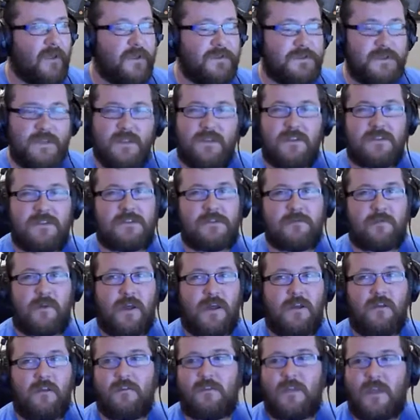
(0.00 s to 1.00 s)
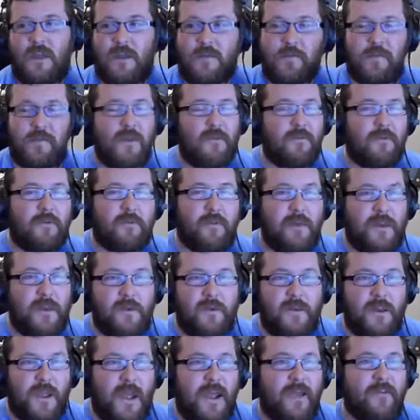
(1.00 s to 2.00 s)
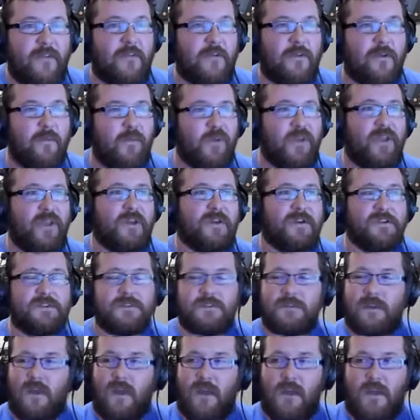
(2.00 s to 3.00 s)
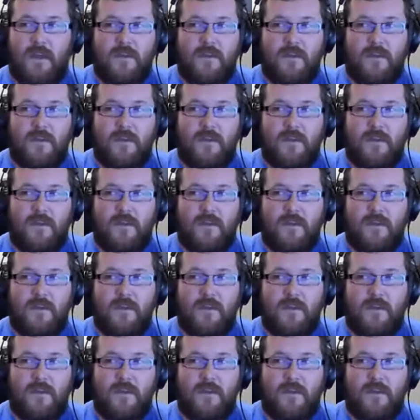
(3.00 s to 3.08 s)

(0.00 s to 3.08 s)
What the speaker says: See, this is why I don't think I'd be able to be a good actor, because